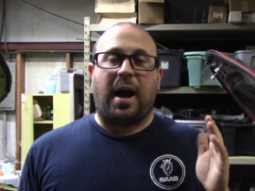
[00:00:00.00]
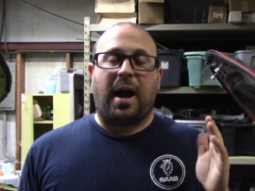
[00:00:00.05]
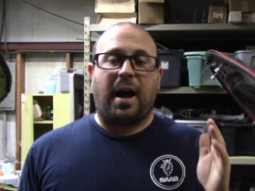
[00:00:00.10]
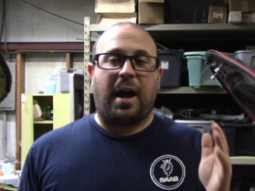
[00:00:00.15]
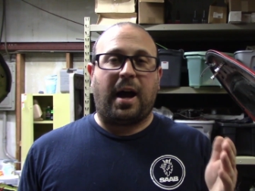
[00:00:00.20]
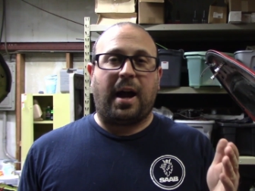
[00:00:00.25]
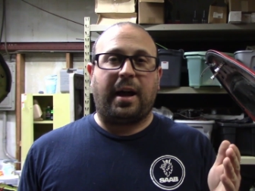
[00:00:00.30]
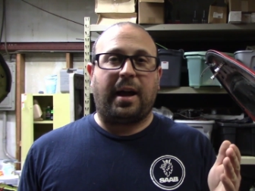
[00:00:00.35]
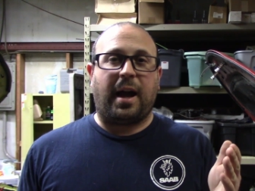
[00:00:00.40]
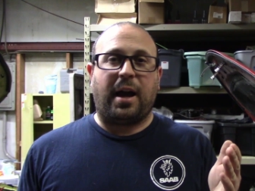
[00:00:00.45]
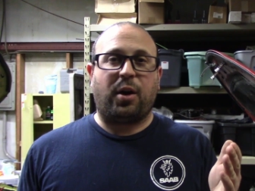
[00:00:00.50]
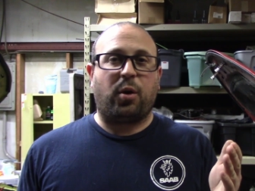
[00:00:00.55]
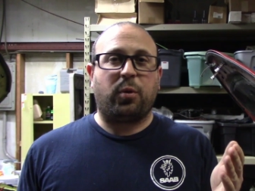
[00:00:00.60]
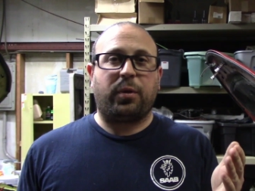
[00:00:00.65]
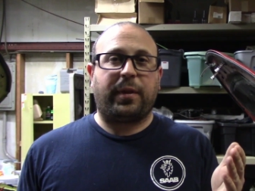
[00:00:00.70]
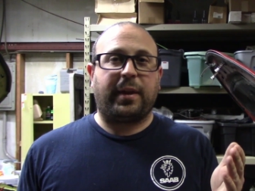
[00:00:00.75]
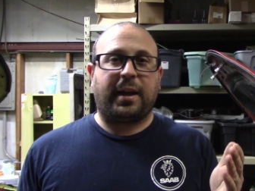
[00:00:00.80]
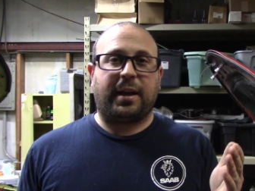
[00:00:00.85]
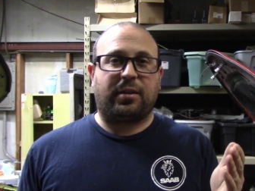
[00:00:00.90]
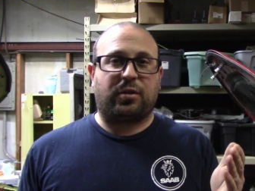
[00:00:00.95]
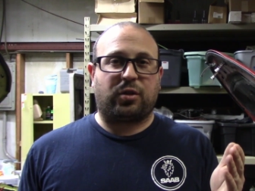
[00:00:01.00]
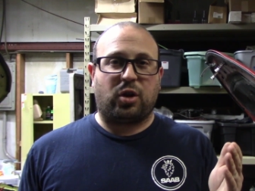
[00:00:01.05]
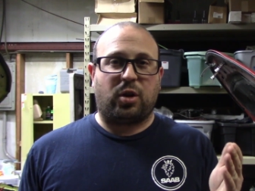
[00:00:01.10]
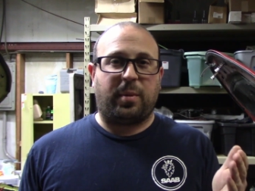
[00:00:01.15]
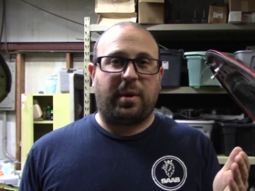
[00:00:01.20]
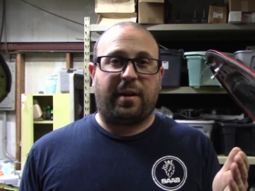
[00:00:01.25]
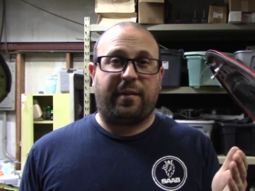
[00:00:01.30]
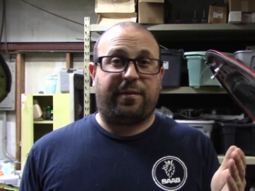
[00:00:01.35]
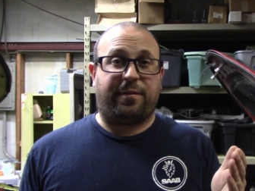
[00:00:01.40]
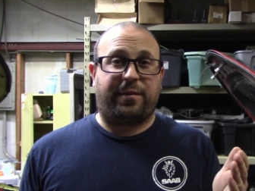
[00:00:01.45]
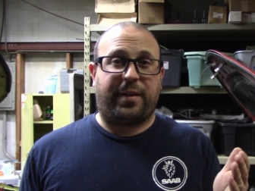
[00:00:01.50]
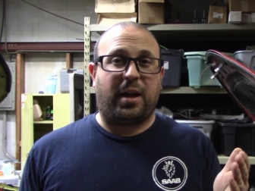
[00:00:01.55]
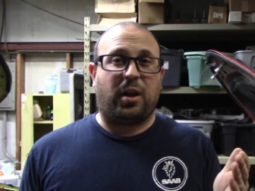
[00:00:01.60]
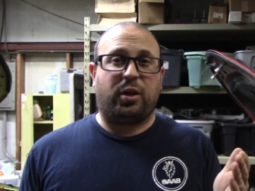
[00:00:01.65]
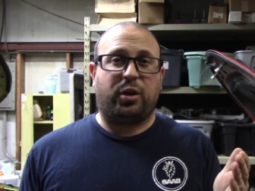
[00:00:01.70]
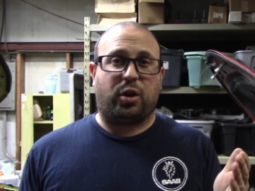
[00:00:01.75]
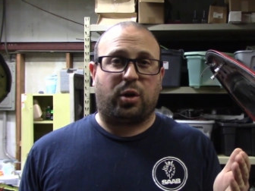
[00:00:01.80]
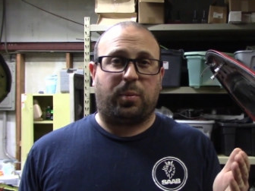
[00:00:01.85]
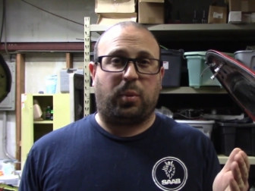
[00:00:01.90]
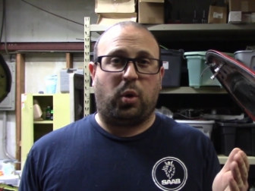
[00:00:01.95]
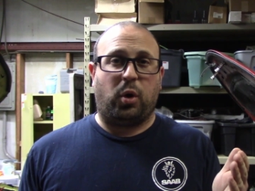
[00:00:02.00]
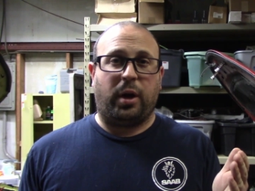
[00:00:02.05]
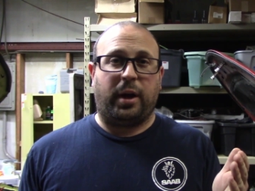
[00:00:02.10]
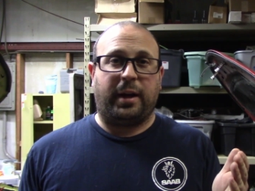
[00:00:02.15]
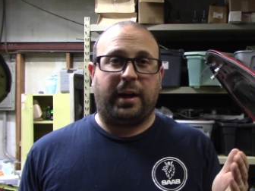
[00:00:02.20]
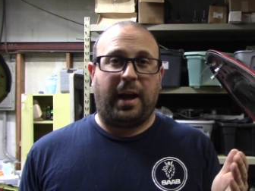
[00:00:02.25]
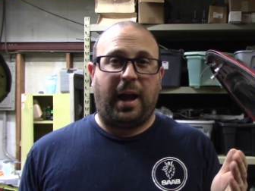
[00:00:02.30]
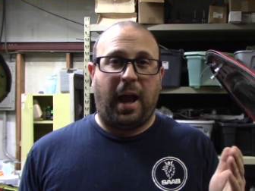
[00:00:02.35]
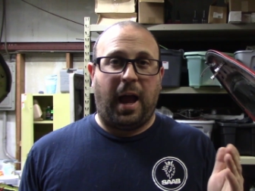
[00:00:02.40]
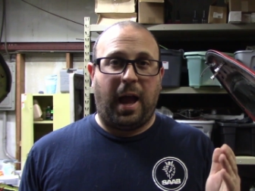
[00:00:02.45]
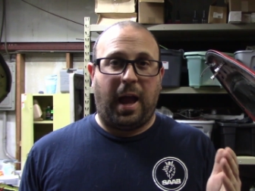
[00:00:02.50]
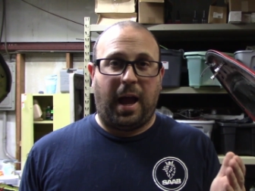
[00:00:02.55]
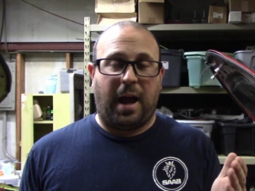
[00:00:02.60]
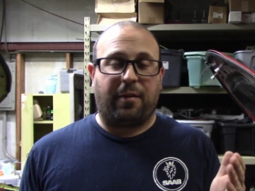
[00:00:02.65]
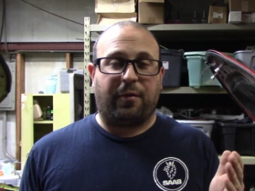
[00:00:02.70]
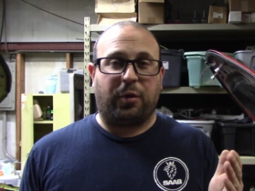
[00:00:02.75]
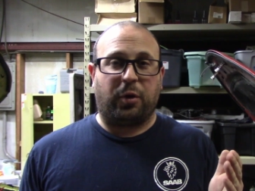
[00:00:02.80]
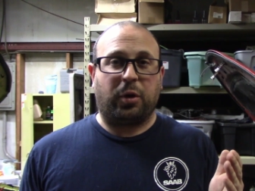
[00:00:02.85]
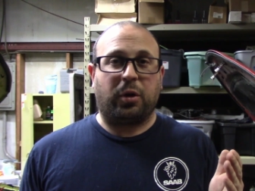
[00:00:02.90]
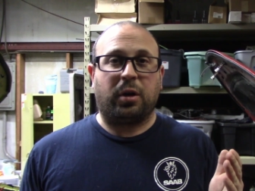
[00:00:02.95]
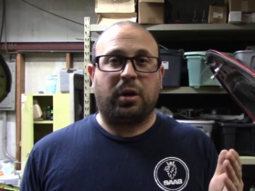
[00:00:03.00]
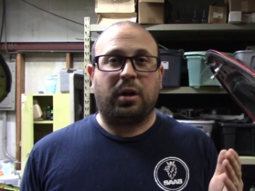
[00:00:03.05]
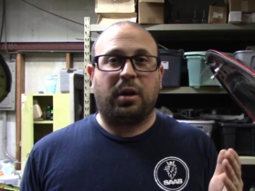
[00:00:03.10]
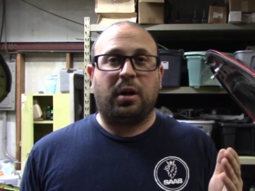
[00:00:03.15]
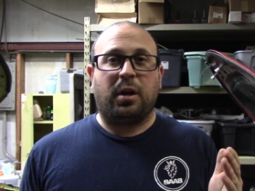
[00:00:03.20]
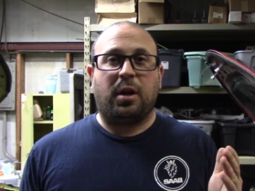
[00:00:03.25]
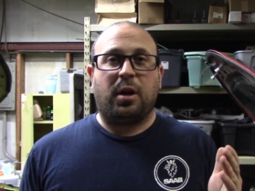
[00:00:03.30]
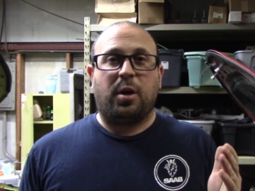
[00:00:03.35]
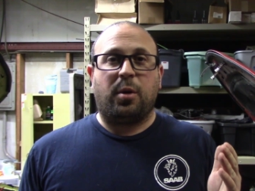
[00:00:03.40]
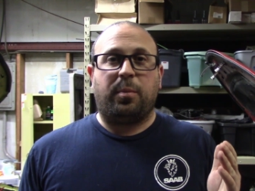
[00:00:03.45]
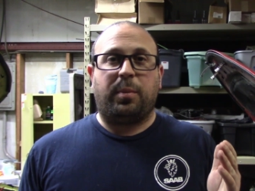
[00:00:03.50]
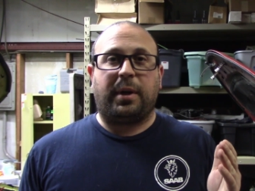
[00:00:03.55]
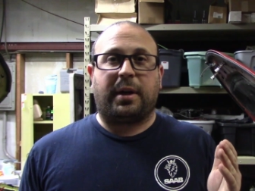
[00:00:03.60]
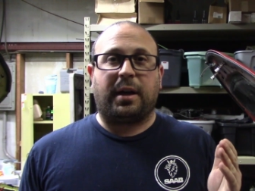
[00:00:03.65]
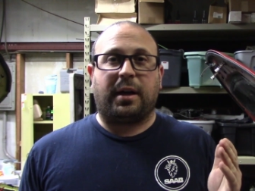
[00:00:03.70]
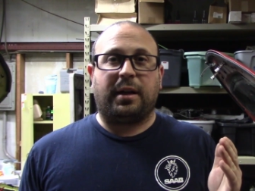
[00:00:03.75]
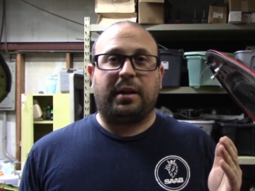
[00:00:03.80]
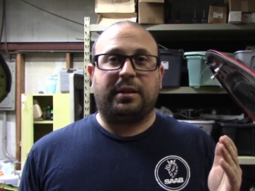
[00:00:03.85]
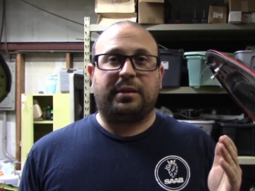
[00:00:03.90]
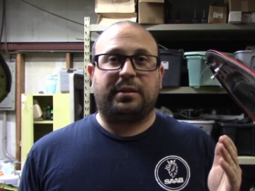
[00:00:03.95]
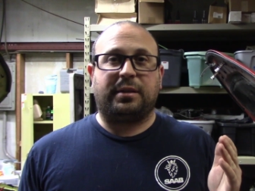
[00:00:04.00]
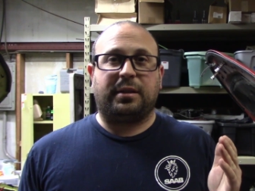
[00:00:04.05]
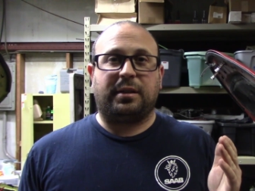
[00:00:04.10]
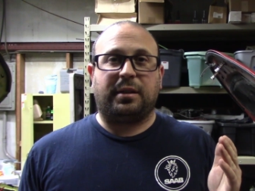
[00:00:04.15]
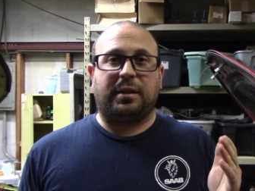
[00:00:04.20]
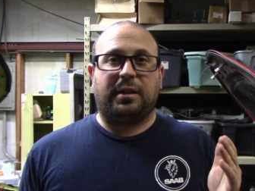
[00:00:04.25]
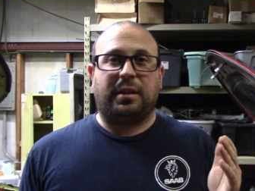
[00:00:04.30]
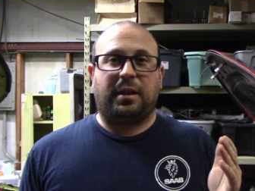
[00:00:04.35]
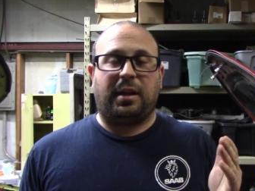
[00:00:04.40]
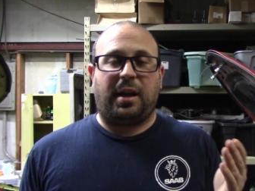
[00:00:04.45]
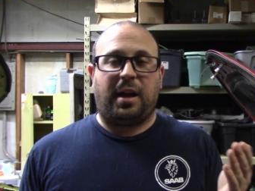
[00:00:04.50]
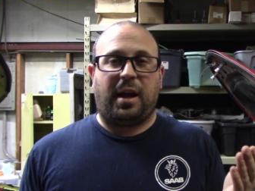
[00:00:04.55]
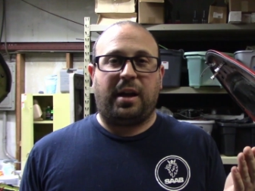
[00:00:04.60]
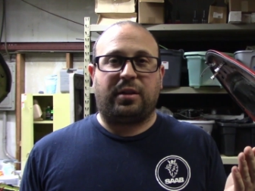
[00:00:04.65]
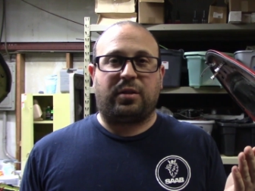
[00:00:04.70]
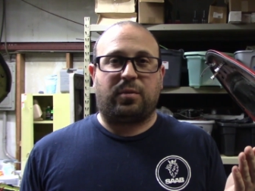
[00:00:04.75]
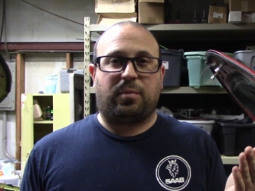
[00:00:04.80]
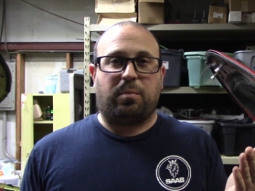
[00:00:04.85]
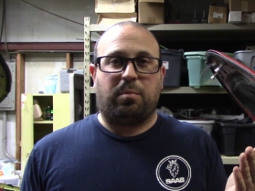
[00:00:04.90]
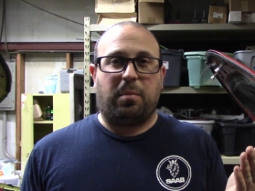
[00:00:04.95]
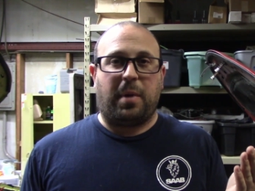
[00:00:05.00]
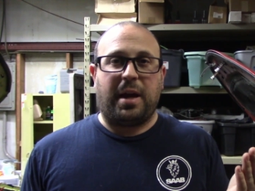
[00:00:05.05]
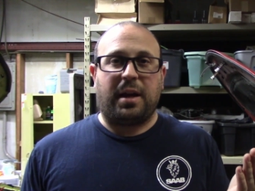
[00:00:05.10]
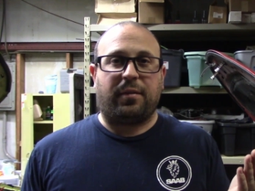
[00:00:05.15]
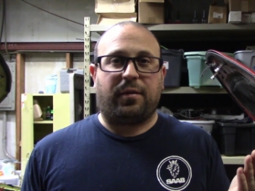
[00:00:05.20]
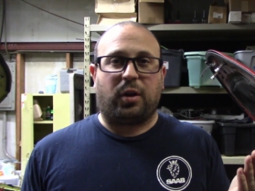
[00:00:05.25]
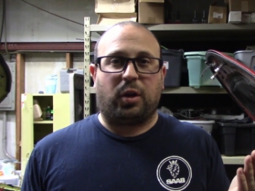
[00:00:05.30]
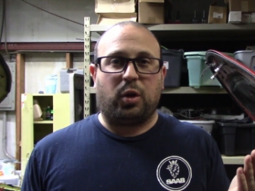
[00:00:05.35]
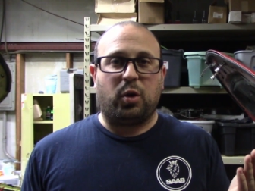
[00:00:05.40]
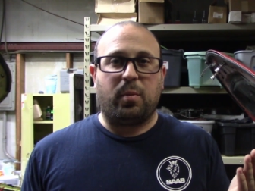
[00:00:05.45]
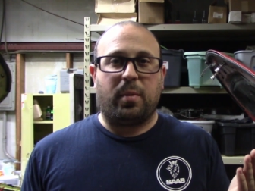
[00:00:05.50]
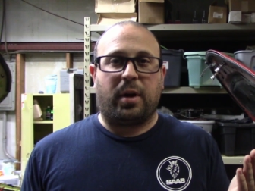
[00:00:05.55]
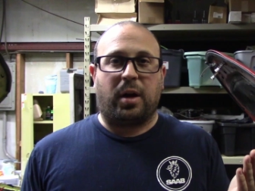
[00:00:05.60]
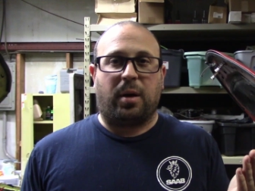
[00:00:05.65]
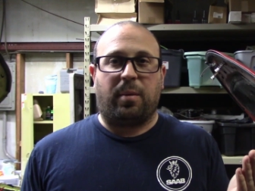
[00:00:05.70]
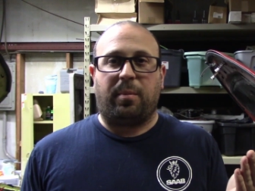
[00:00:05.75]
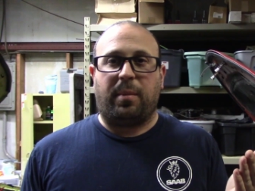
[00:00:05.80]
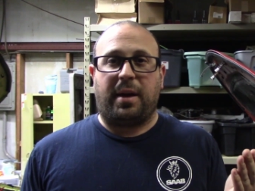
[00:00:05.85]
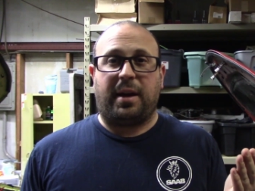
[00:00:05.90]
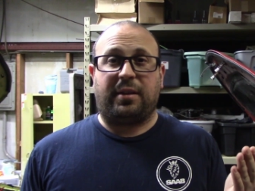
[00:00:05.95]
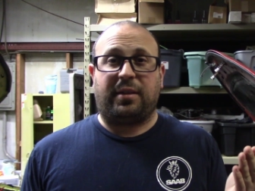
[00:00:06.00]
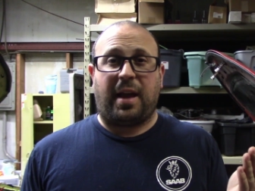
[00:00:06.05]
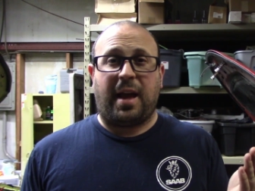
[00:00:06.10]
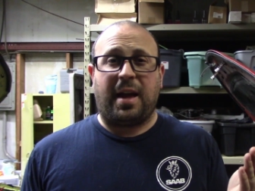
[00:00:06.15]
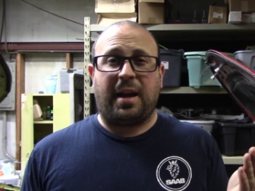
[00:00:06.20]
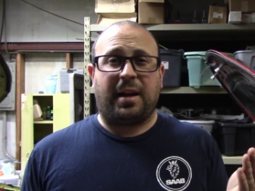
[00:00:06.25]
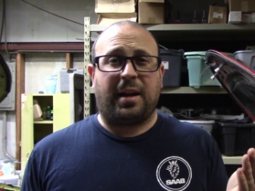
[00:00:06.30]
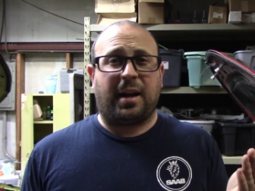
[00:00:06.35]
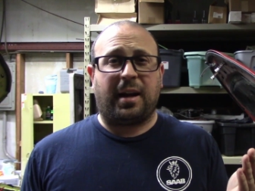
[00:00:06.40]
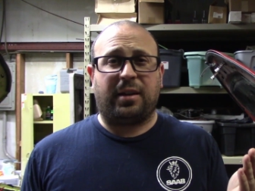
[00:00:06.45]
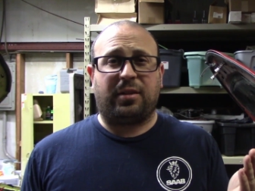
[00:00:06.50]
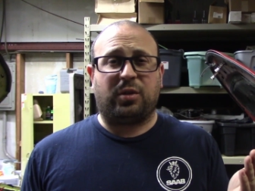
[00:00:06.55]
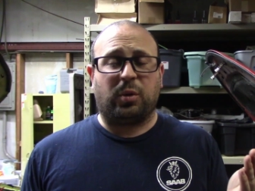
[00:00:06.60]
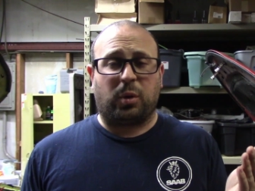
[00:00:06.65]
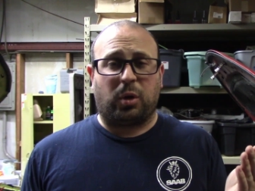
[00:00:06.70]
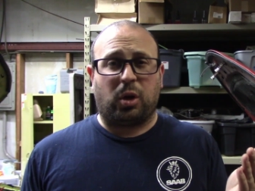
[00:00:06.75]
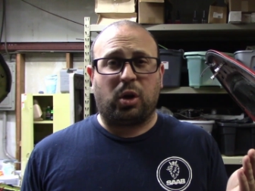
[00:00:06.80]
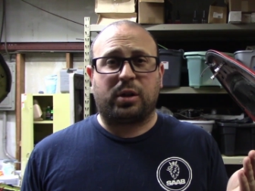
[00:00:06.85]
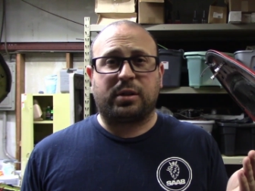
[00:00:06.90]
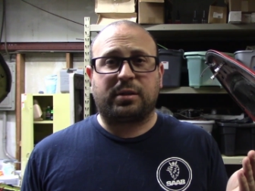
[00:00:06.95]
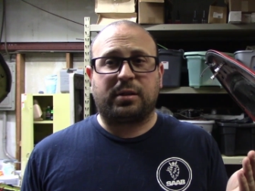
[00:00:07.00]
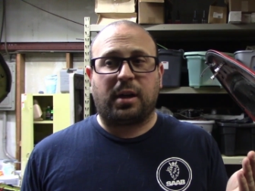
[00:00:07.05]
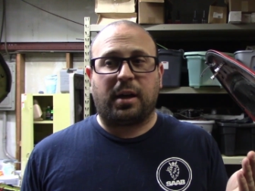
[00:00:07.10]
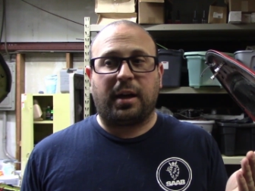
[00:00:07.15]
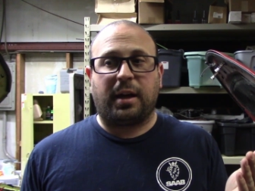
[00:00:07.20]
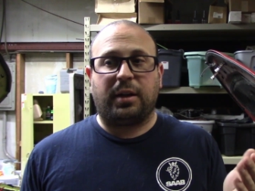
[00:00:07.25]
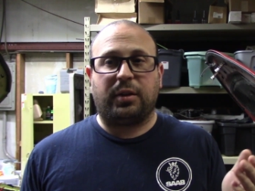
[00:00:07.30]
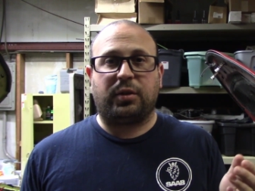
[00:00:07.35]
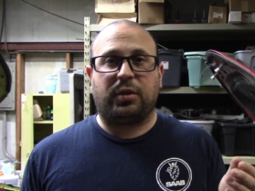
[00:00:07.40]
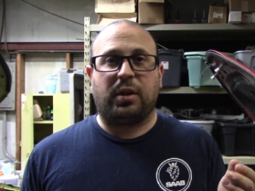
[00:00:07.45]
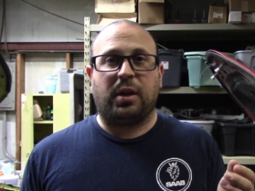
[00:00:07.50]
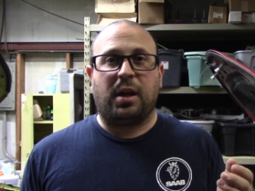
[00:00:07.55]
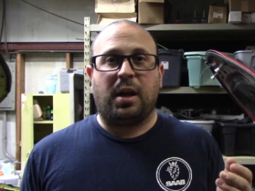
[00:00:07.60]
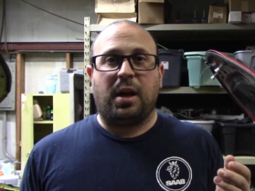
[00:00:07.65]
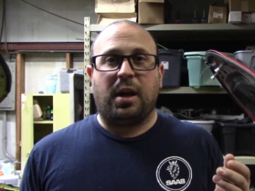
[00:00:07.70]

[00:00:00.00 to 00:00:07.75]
I, I don't think it's going to be a failure point ever because it's made of aluminum and it's anodized so it looks nice.